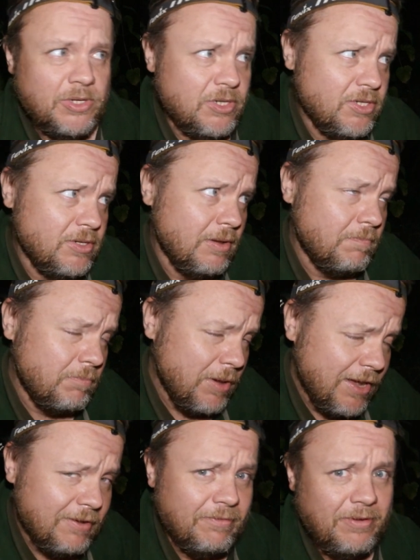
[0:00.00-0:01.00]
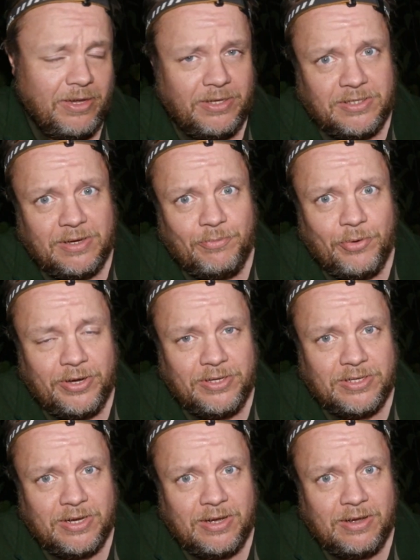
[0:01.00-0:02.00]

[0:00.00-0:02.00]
which isn't a bad thing in some ways.